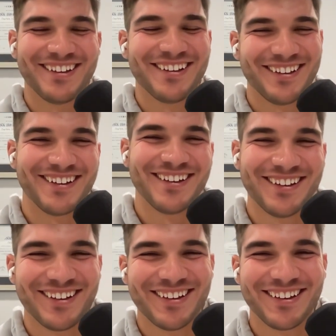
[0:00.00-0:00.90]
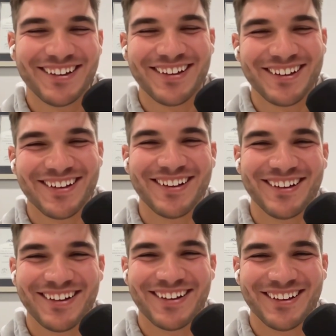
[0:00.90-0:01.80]

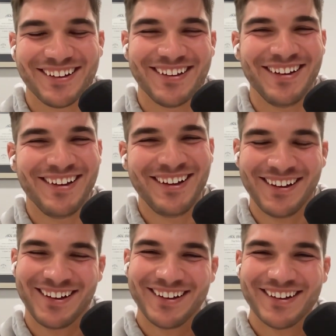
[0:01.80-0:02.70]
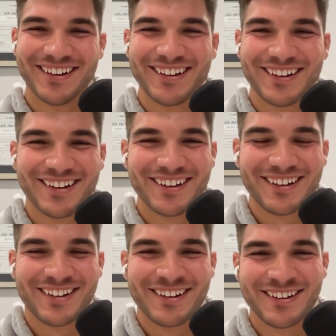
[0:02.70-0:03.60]

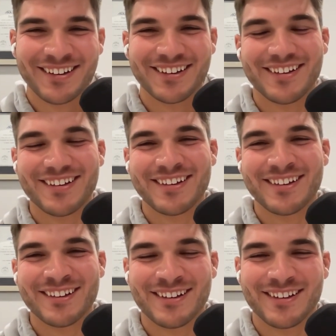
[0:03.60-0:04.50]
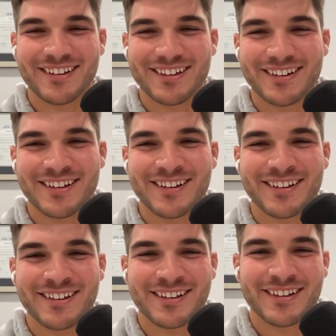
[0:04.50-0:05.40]

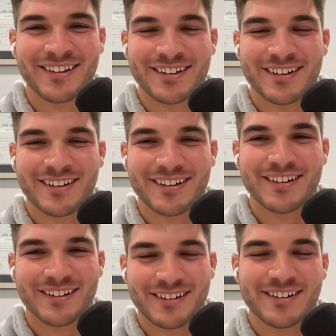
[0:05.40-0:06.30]
No words are spoken by the person on screen.